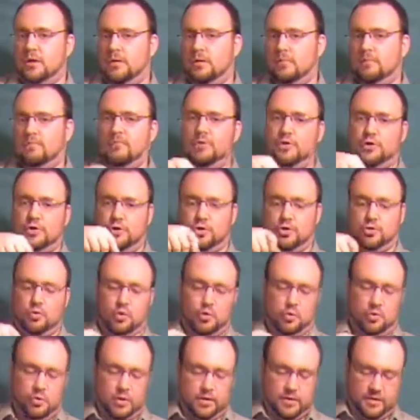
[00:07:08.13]
put the
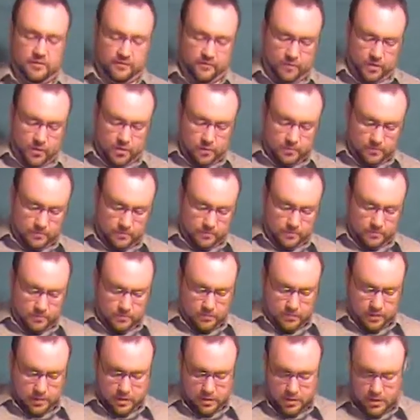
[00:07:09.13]
shorter one in the front.
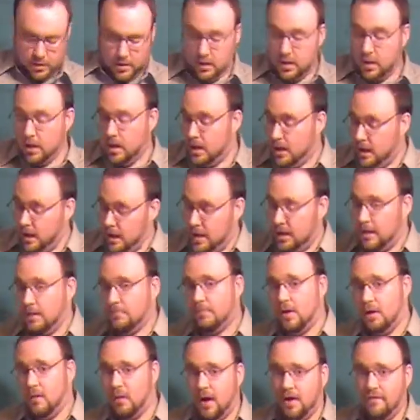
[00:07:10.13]

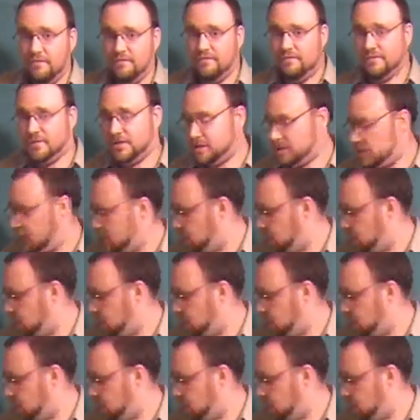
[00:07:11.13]
And my wife's